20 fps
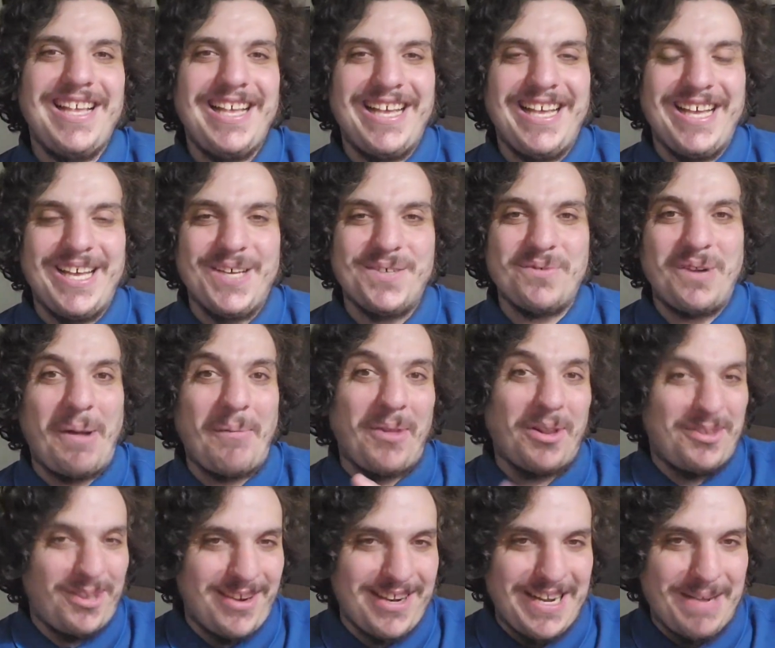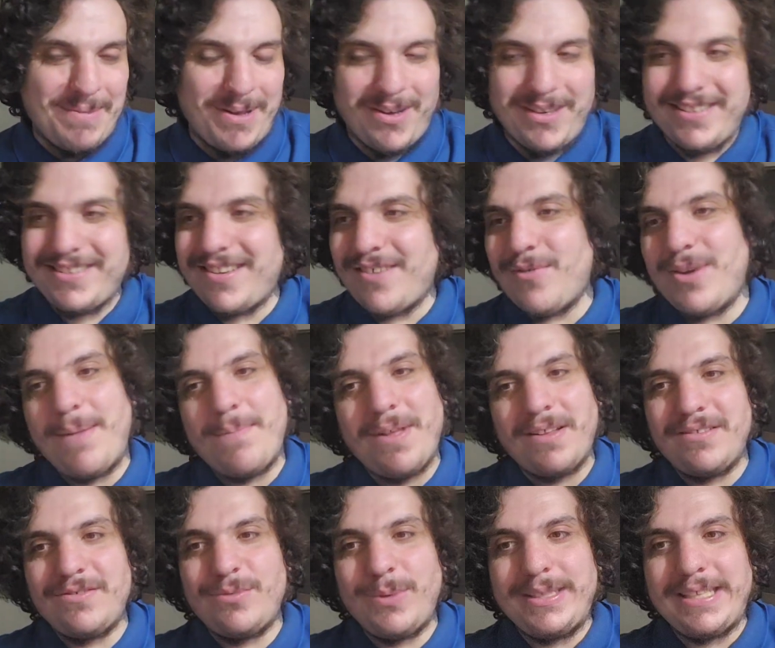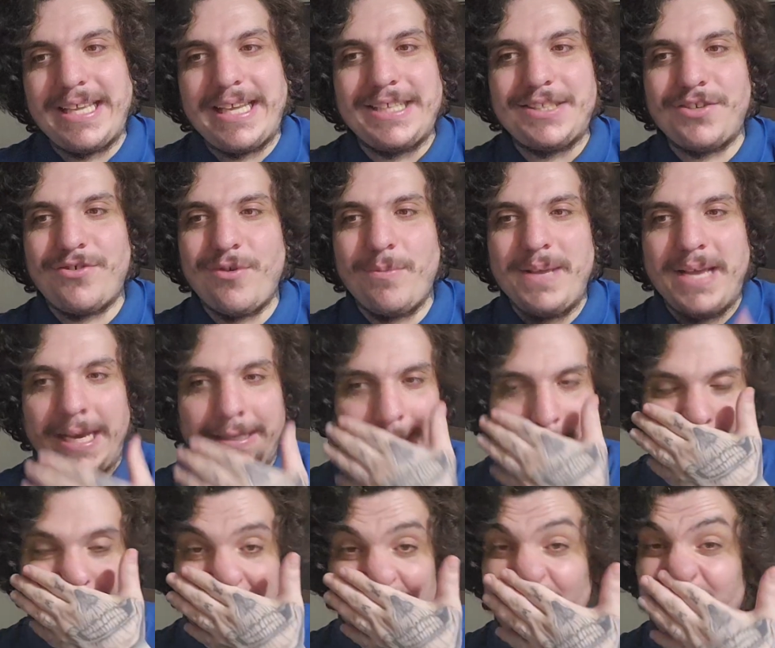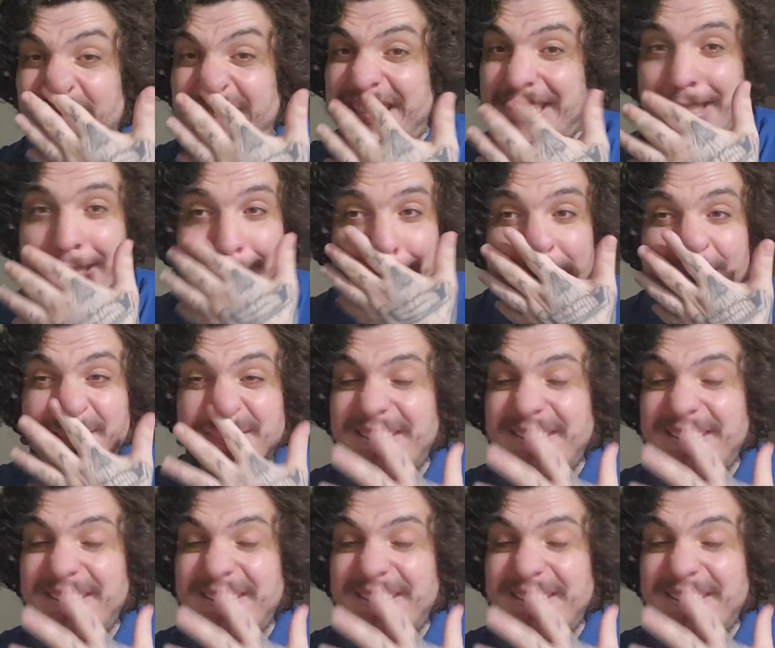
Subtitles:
when I'm not talking about it, when I'm not doing the intro, because I'm like, holy shit,